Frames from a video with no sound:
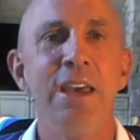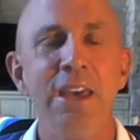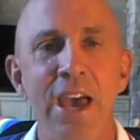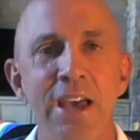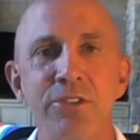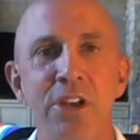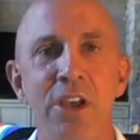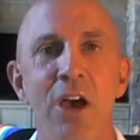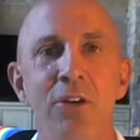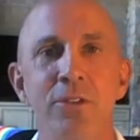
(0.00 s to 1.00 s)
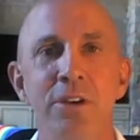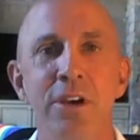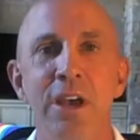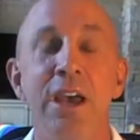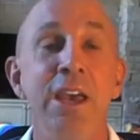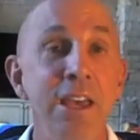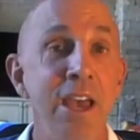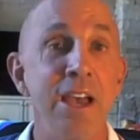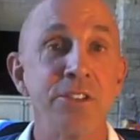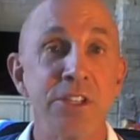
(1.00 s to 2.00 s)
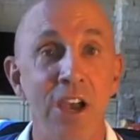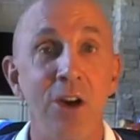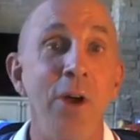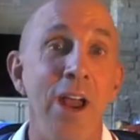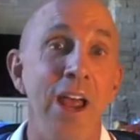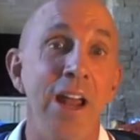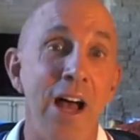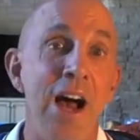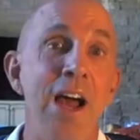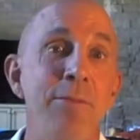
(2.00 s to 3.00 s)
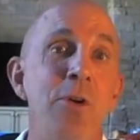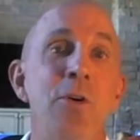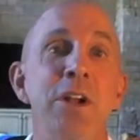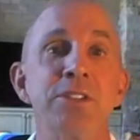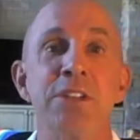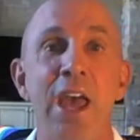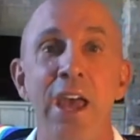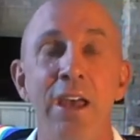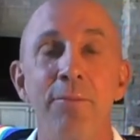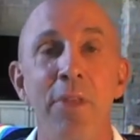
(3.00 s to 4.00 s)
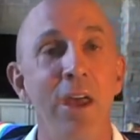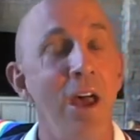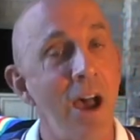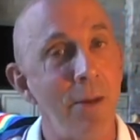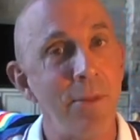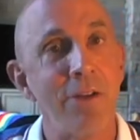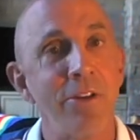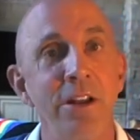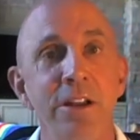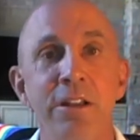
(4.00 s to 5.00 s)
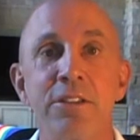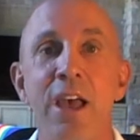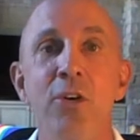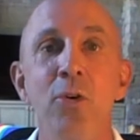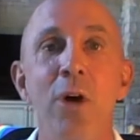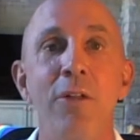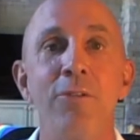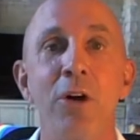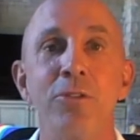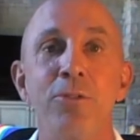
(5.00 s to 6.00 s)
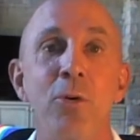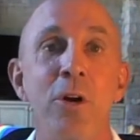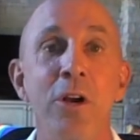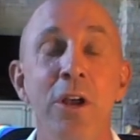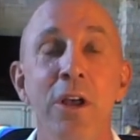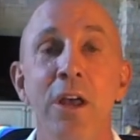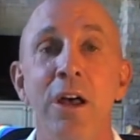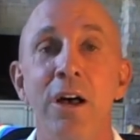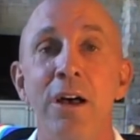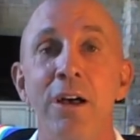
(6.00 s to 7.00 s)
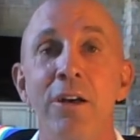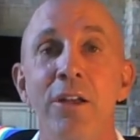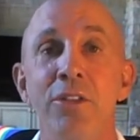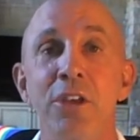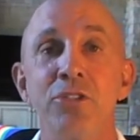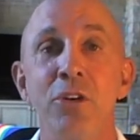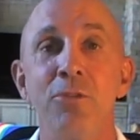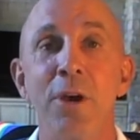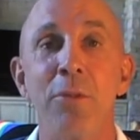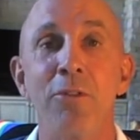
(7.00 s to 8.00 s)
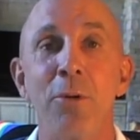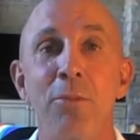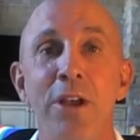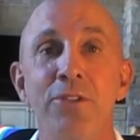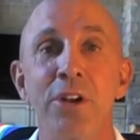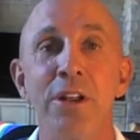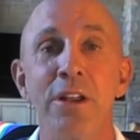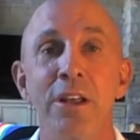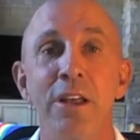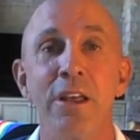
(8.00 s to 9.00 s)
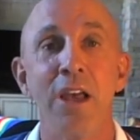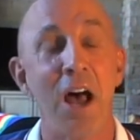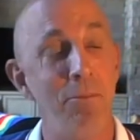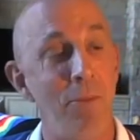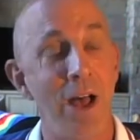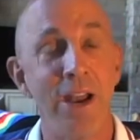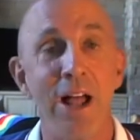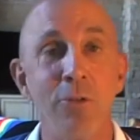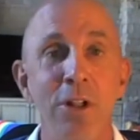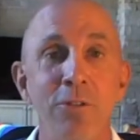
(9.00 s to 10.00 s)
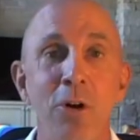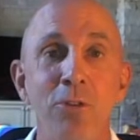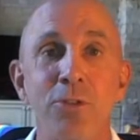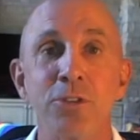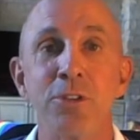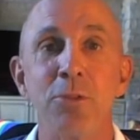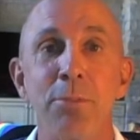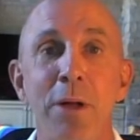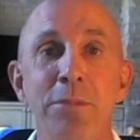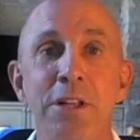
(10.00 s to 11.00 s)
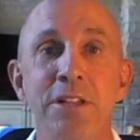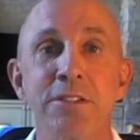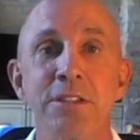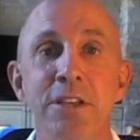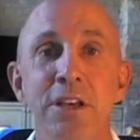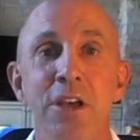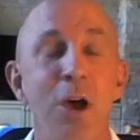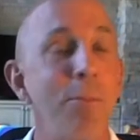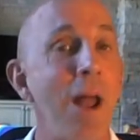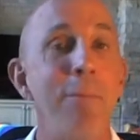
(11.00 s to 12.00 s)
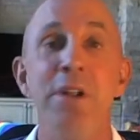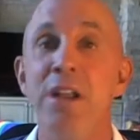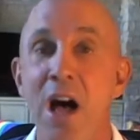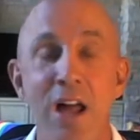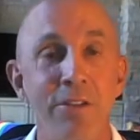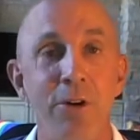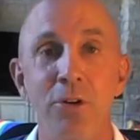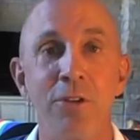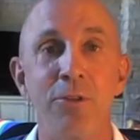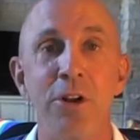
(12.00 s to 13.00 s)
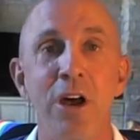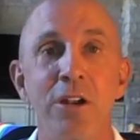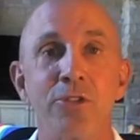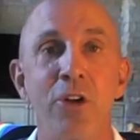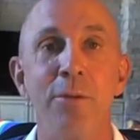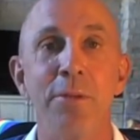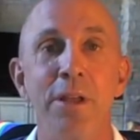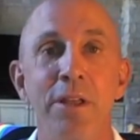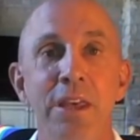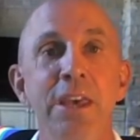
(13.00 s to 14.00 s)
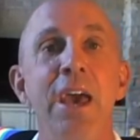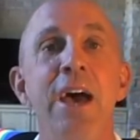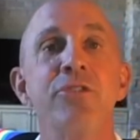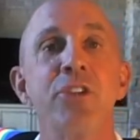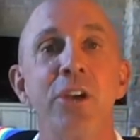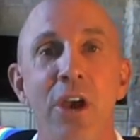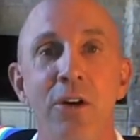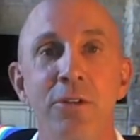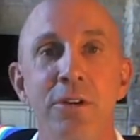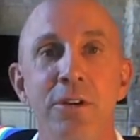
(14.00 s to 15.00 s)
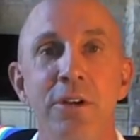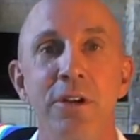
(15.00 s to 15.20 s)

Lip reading: He has to go. He has to go, and I'm going to stay. I'm not ready to say who I'll vote for this November for president, and I will vote for some Republicans, but I'm not voting for Donald Trump. He has to go.